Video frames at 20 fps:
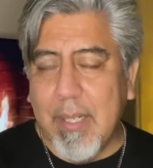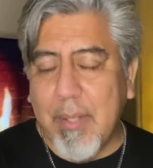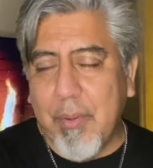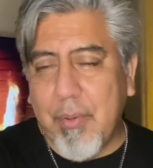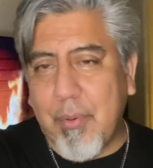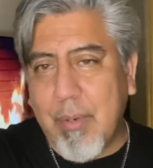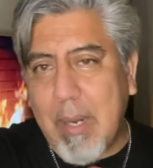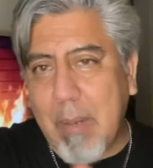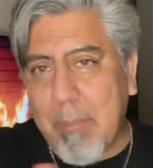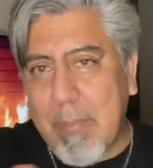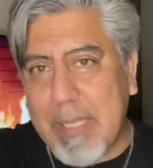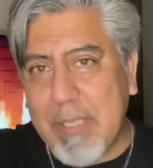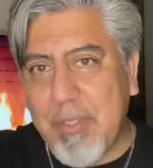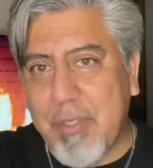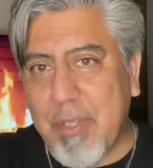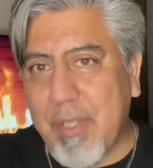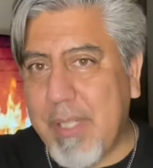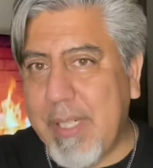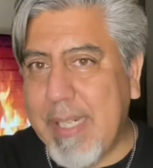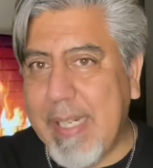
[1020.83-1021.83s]
Throughout my
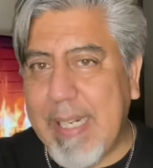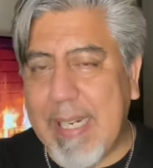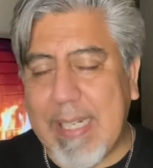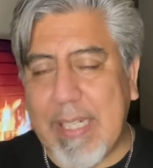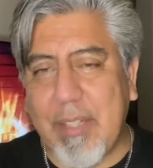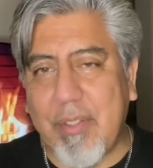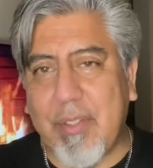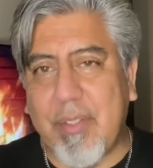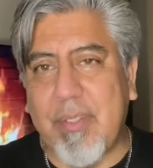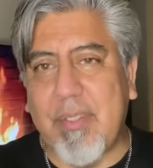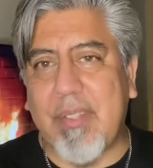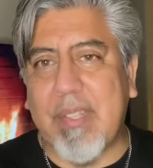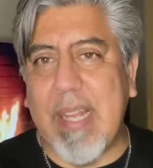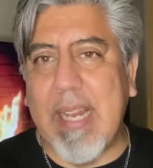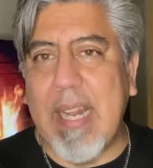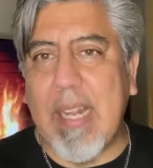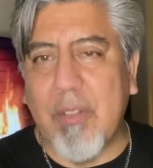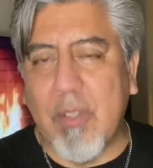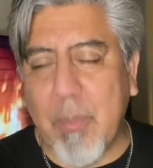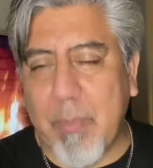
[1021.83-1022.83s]
journey, I didn't set
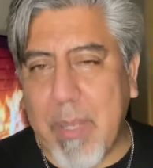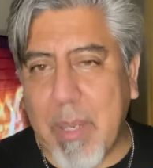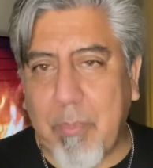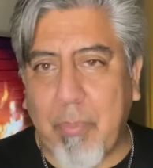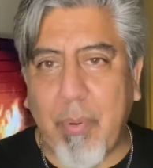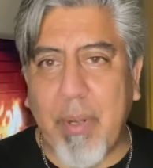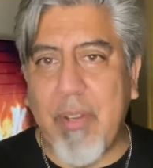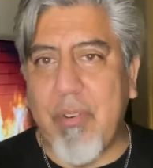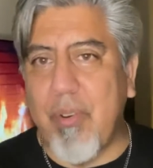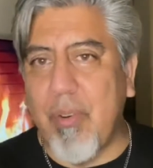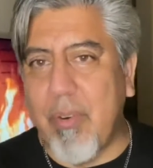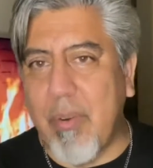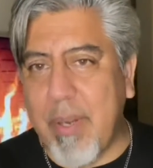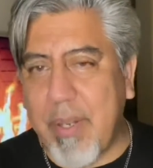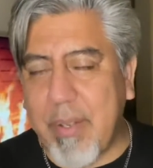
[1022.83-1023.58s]
out to be a preacher or a